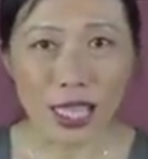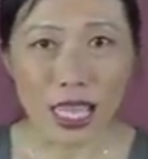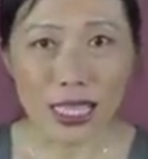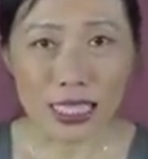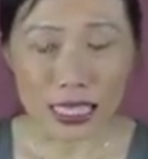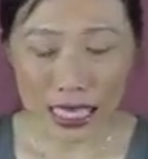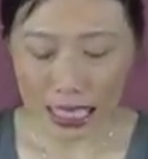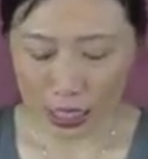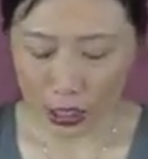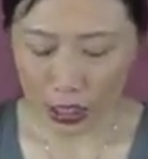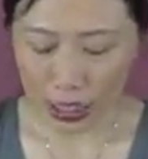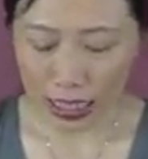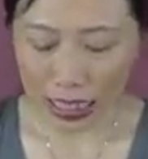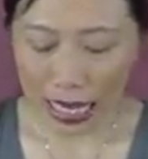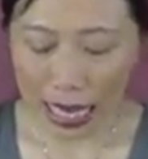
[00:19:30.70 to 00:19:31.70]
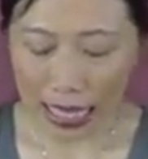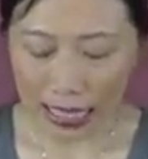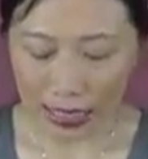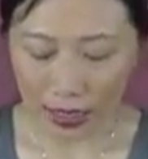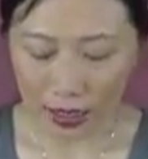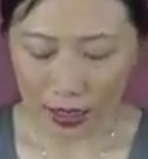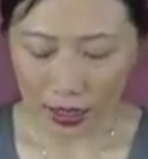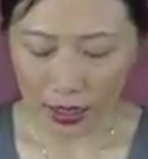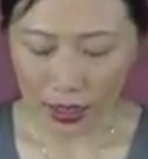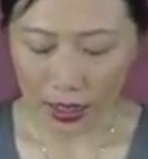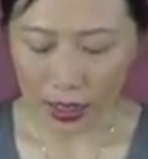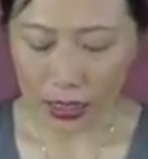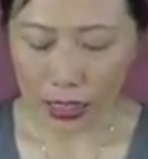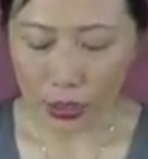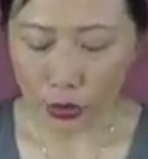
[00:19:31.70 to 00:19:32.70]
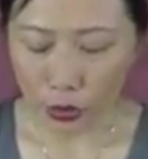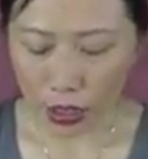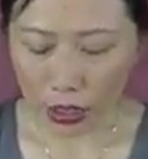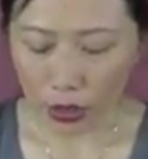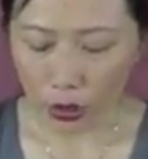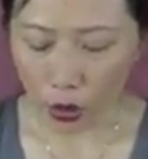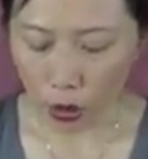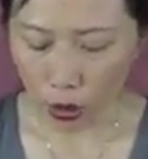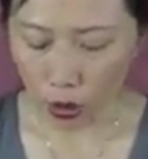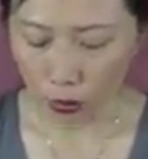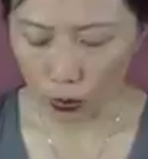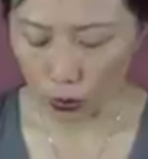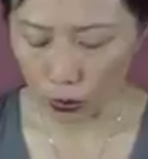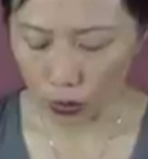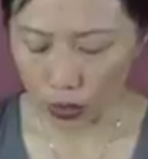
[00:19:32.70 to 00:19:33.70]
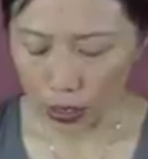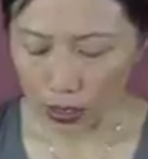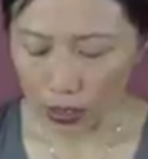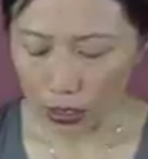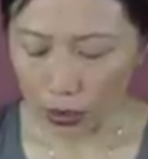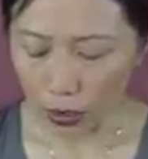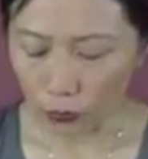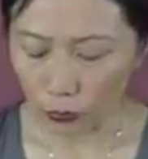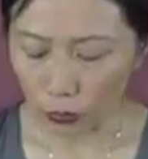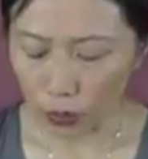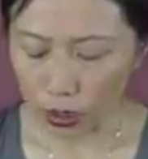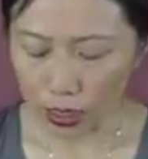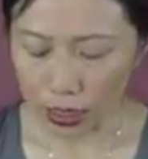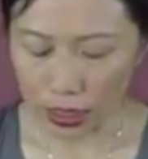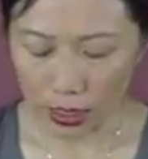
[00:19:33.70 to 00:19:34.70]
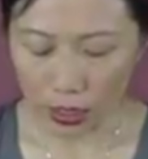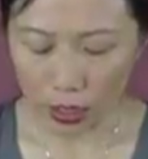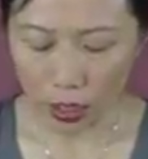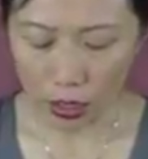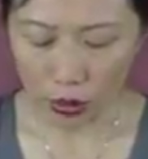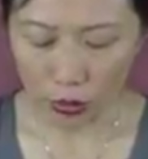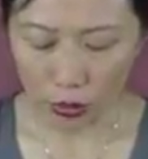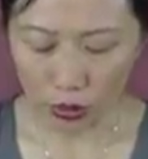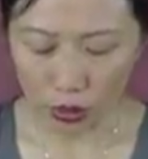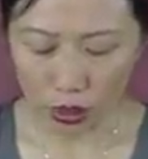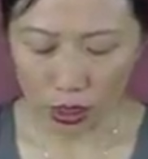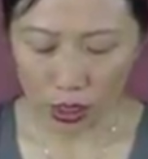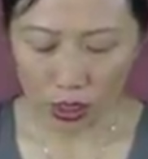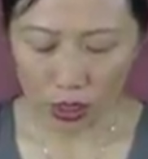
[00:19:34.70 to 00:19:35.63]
DHEA, an adrenal hormone that converts testosterone